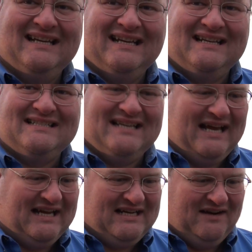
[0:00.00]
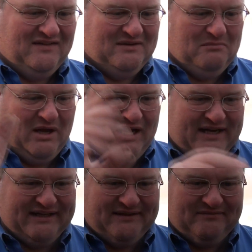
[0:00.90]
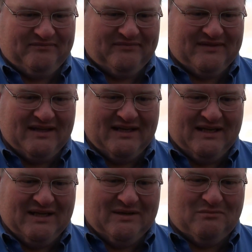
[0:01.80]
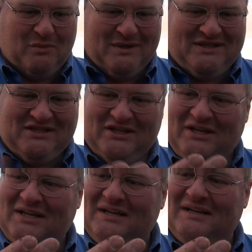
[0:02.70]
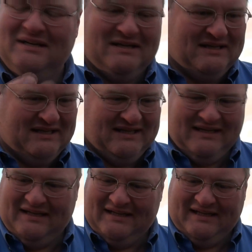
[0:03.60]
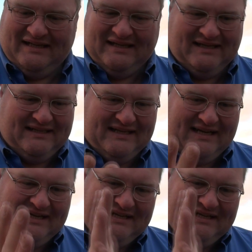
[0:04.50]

It's uh, covered in mud and moisture. It uh,